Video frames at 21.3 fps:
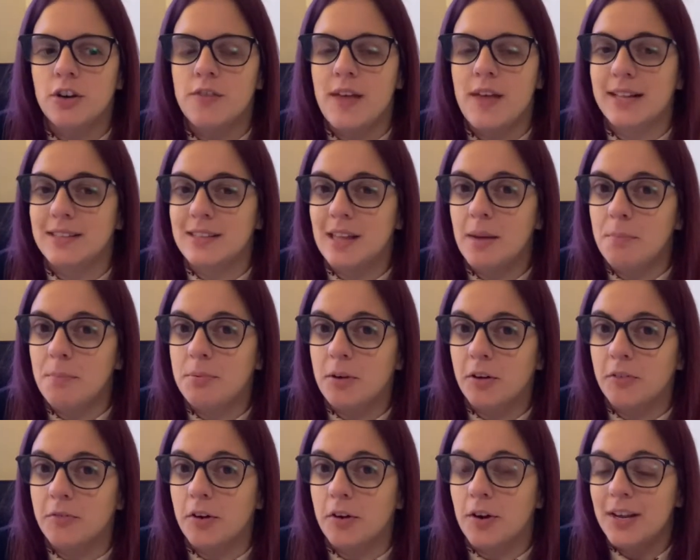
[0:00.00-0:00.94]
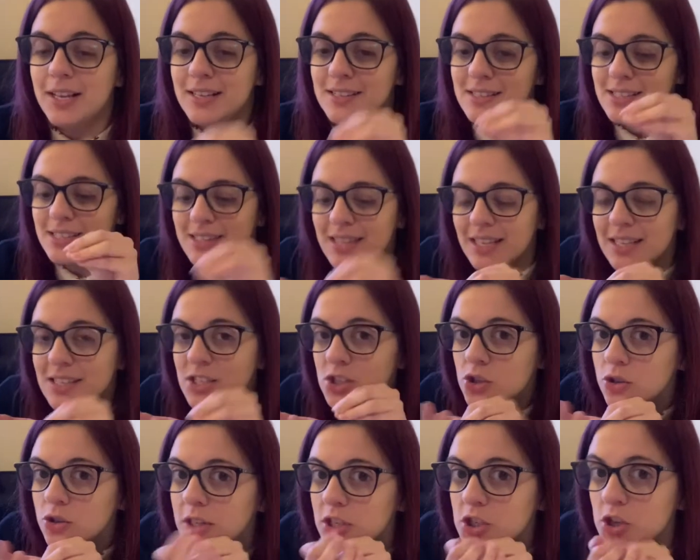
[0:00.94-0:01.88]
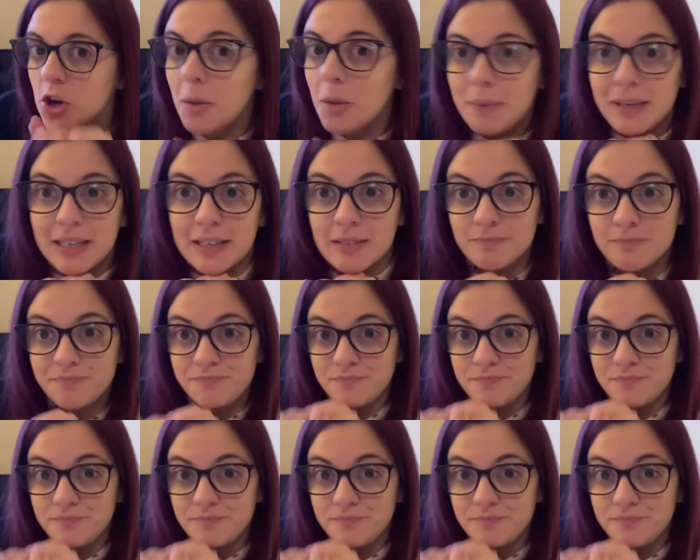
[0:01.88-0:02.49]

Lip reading: that proverb sticks to the topic,